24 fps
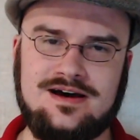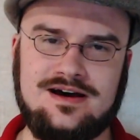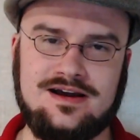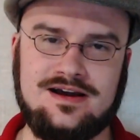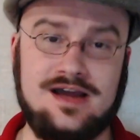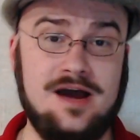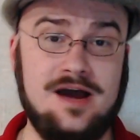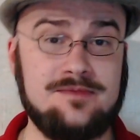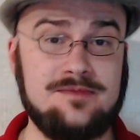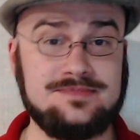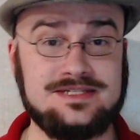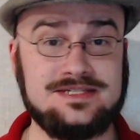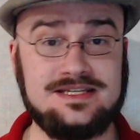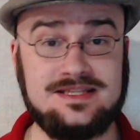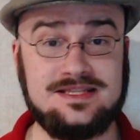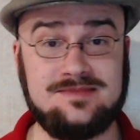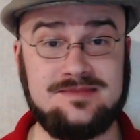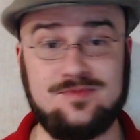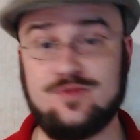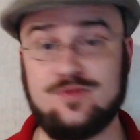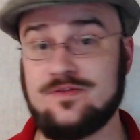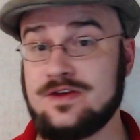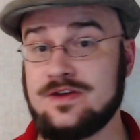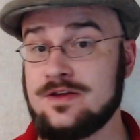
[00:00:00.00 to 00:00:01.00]
comes in the
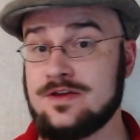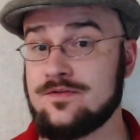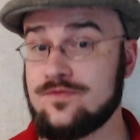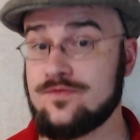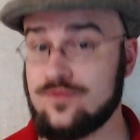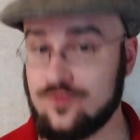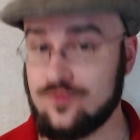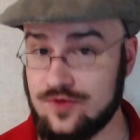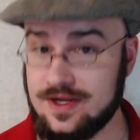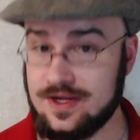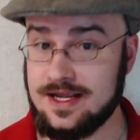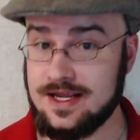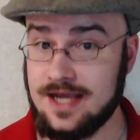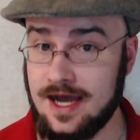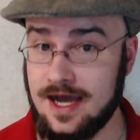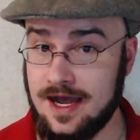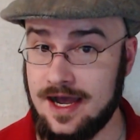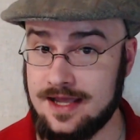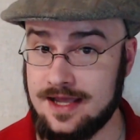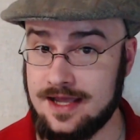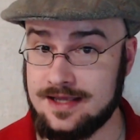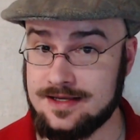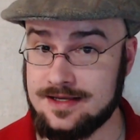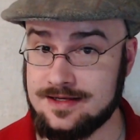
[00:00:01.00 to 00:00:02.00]
movie Free Guy,
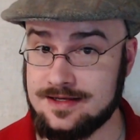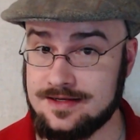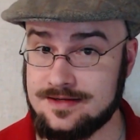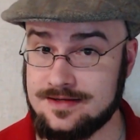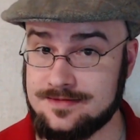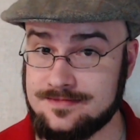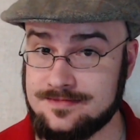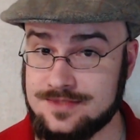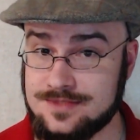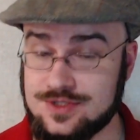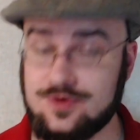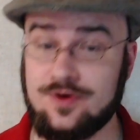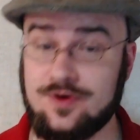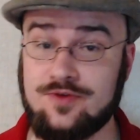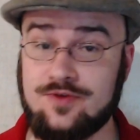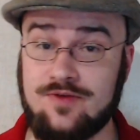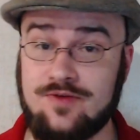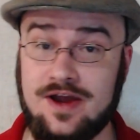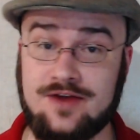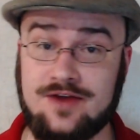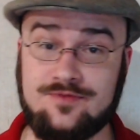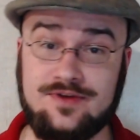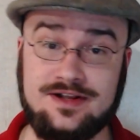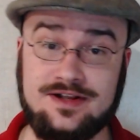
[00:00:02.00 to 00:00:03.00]
starring
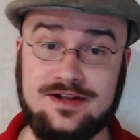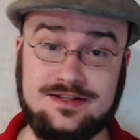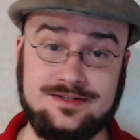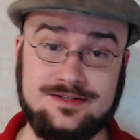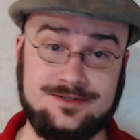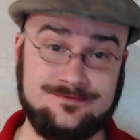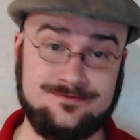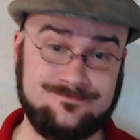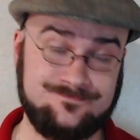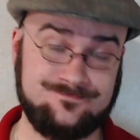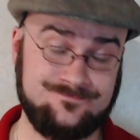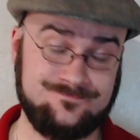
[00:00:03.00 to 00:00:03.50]
Ryan Reynolds.